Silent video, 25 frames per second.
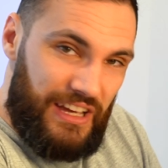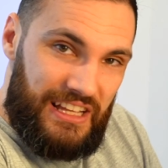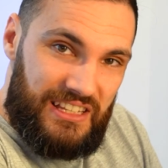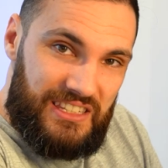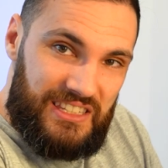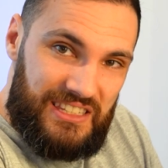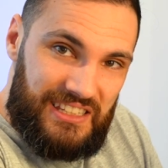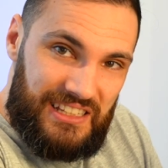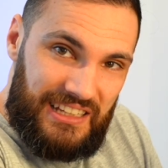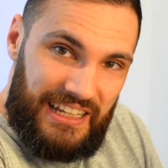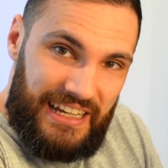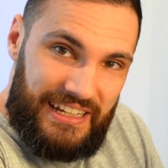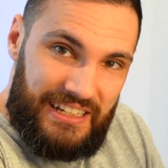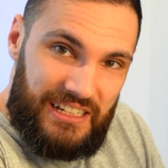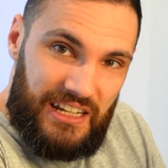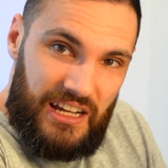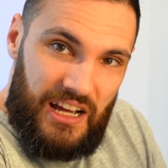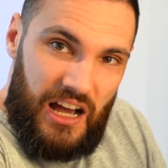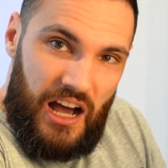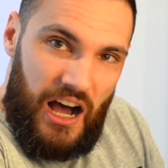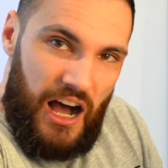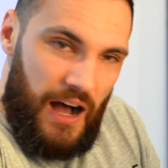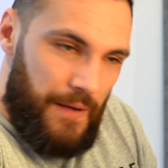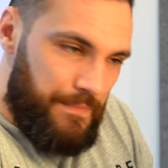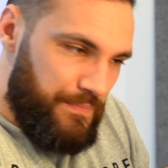of it slid
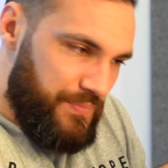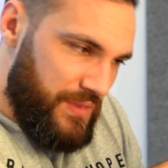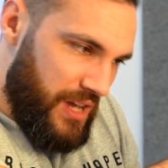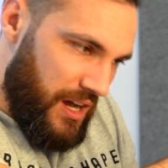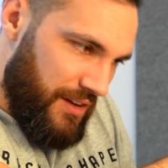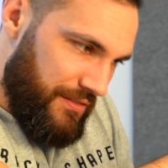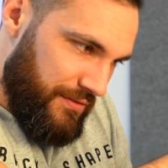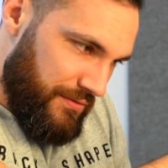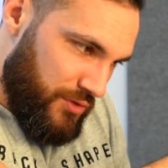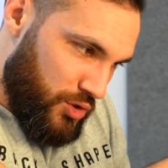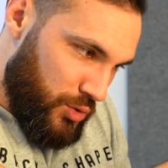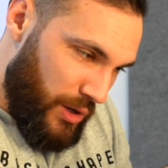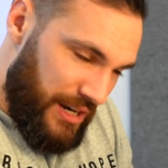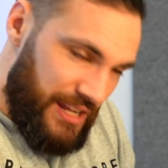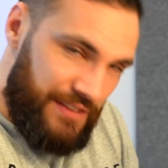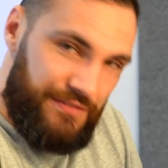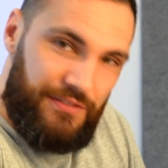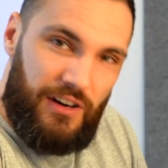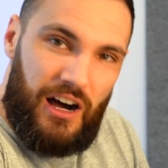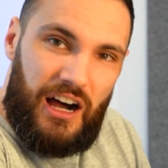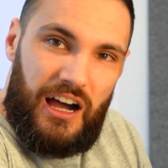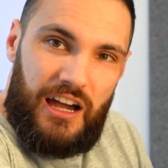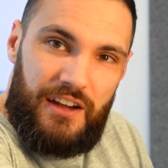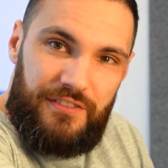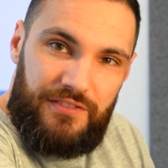um,
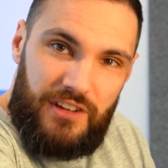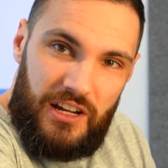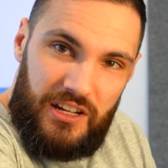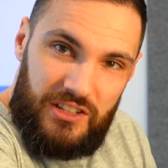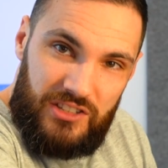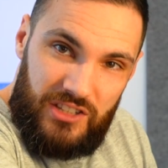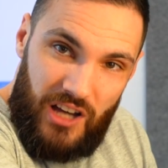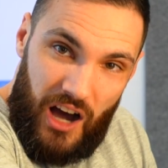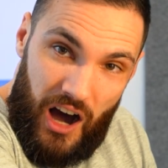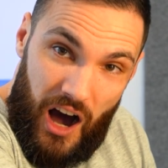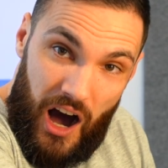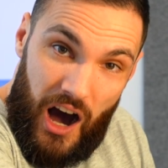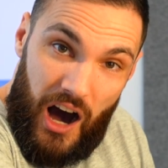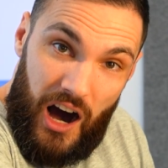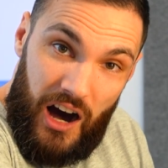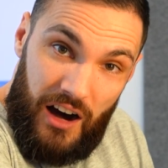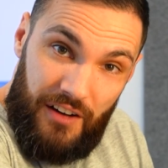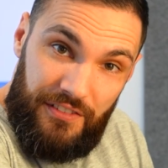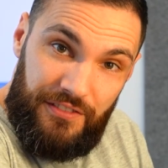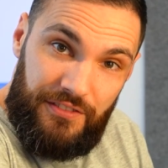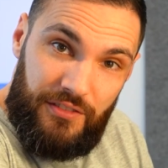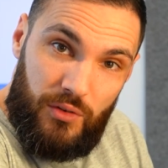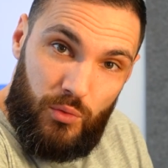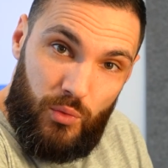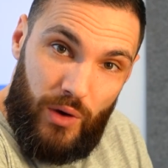25 to
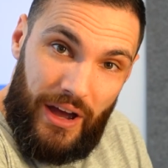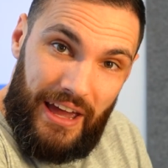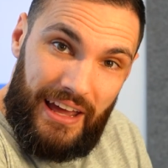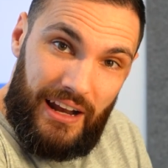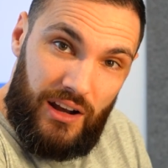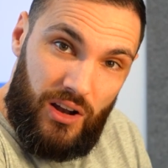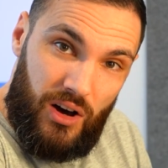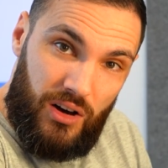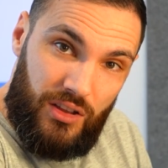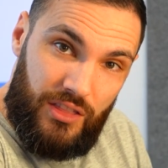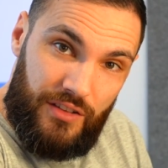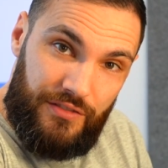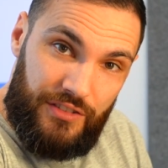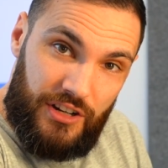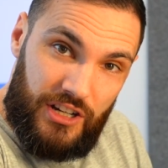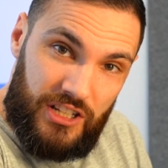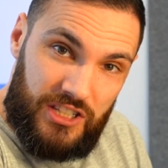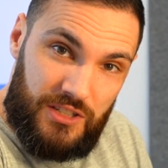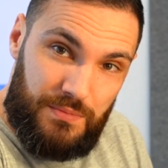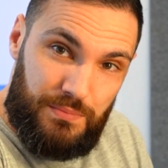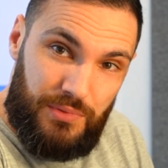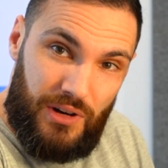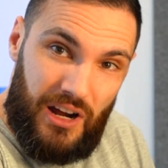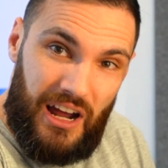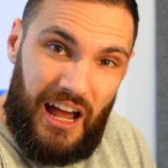halfway along the
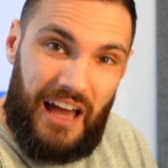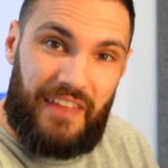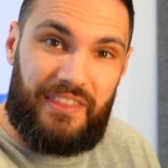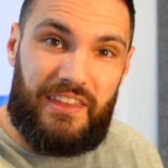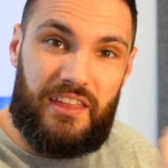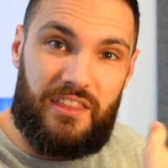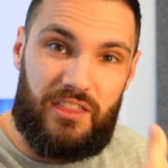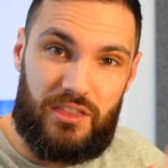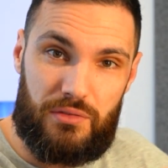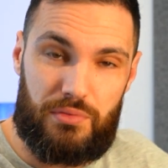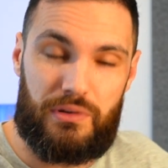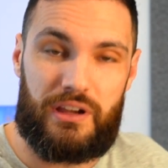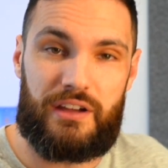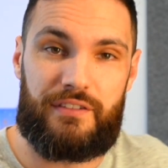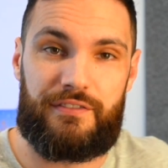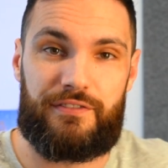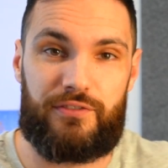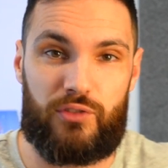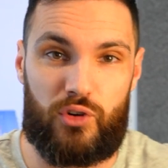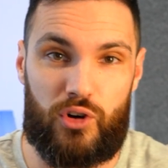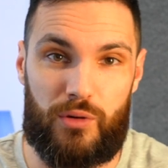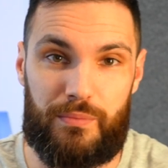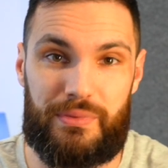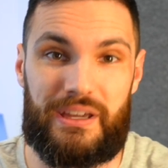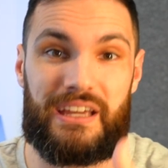vertebra, and then three and
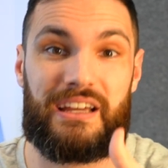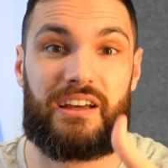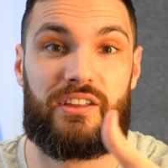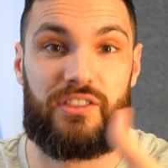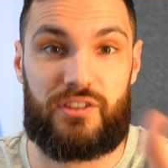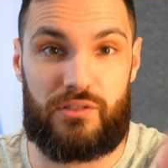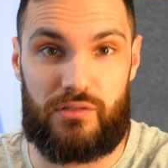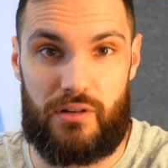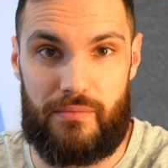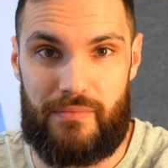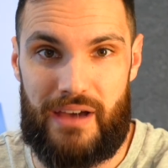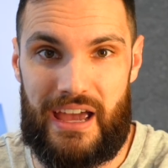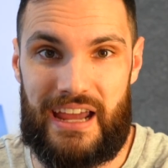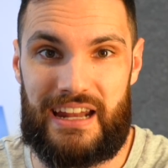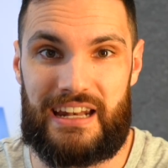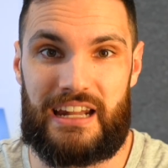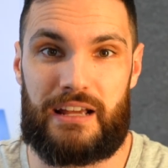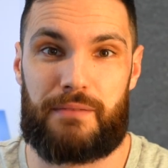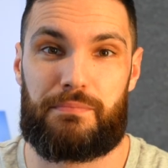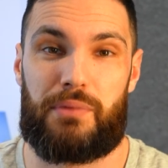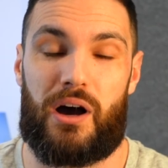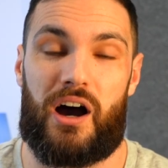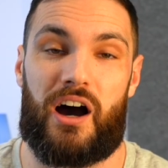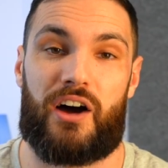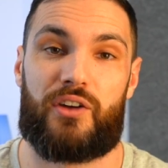four being the
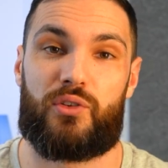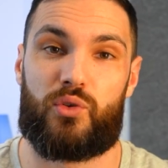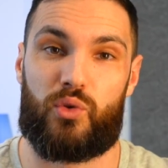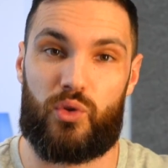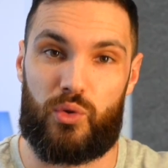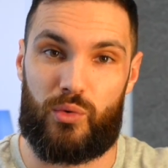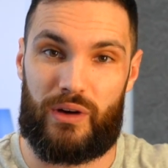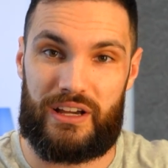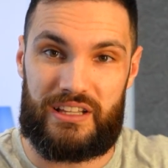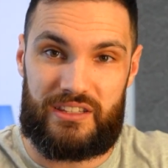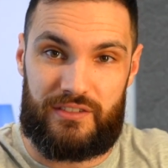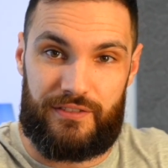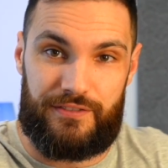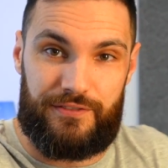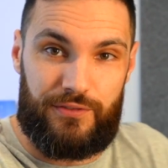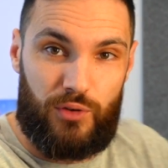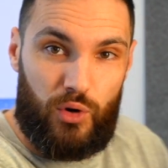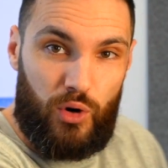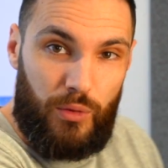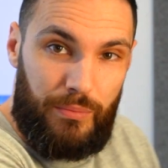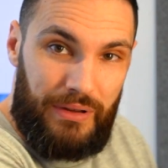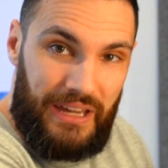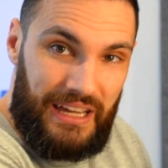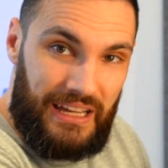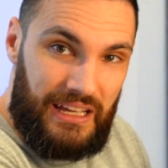remaining part, all the way to
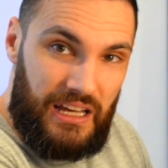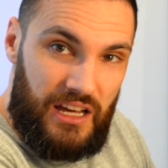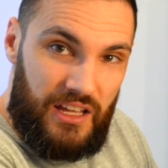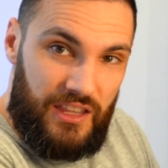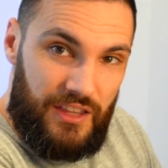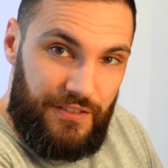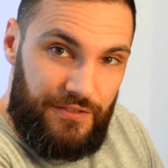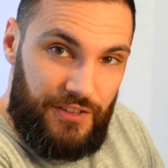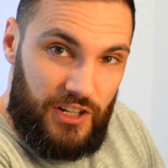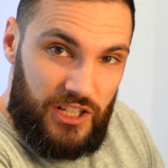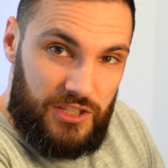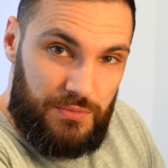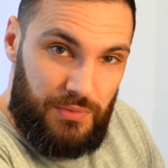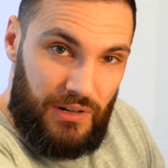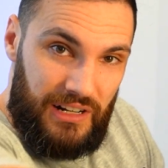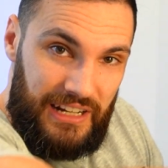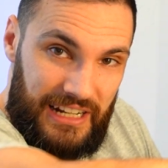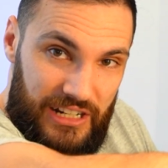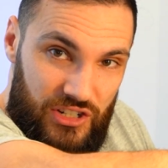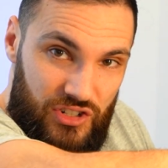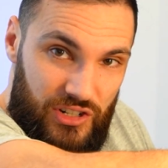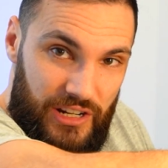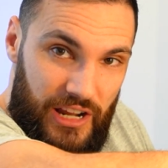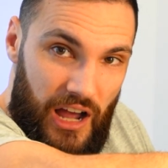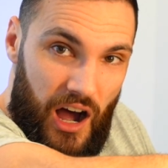four being the vertebra
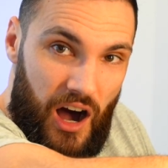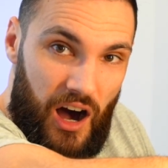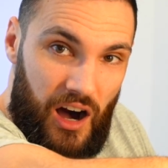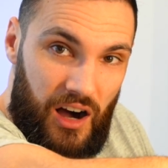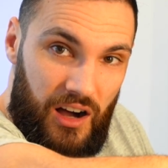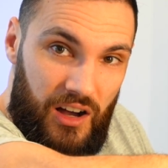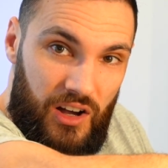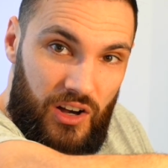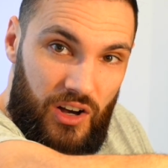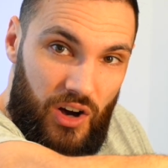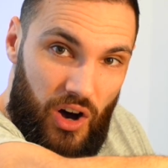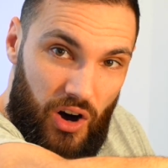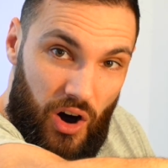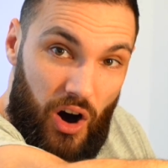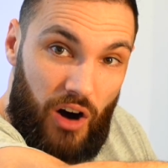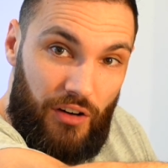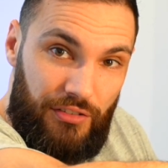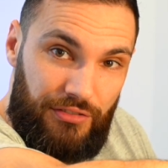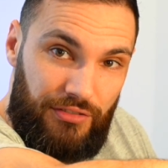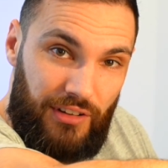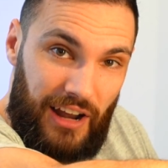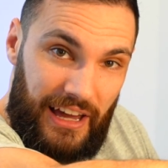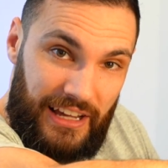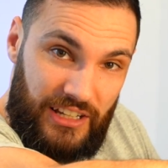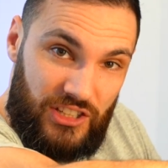literally are
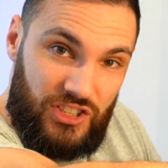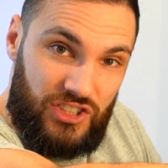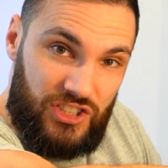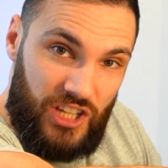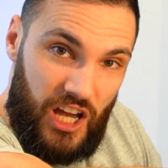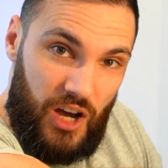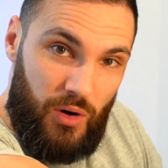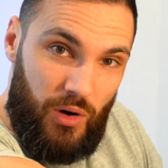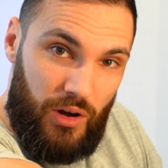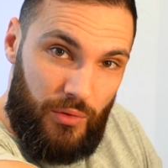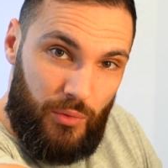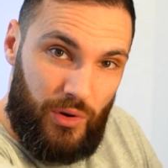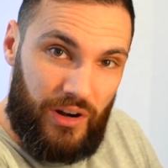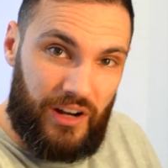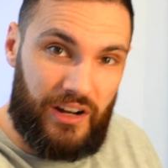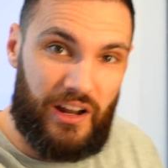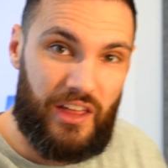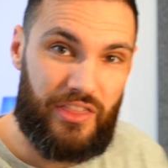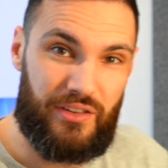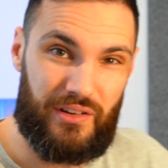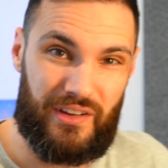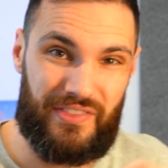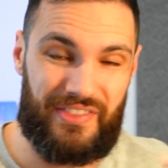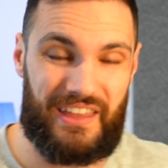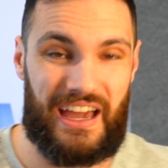off like so on one
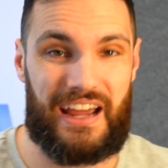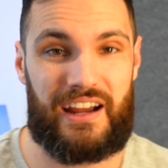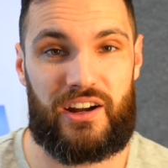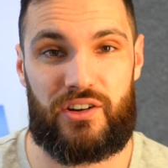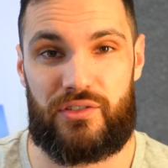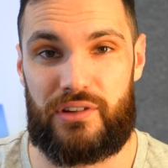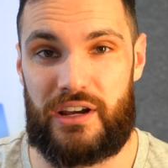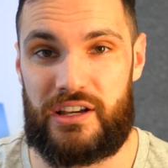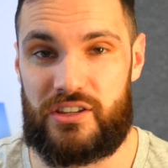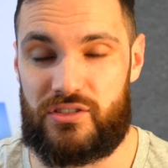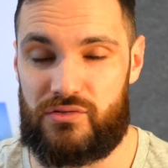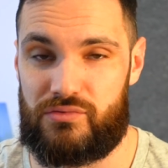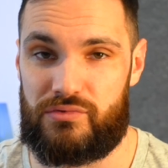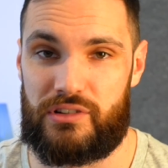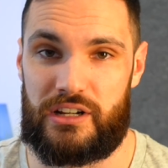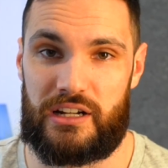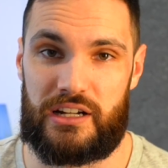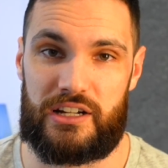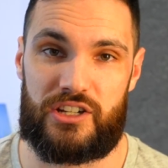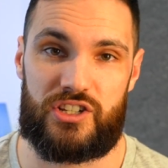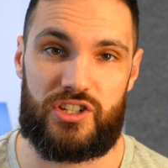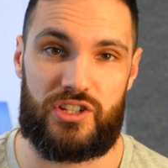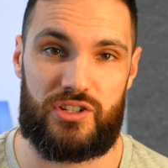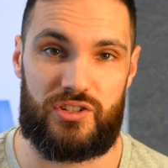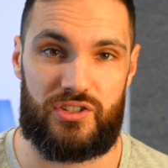another and that creates real
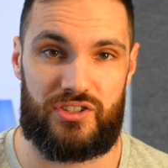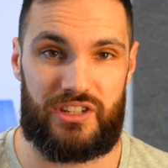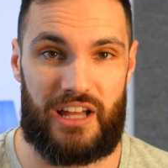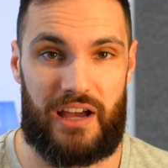issues.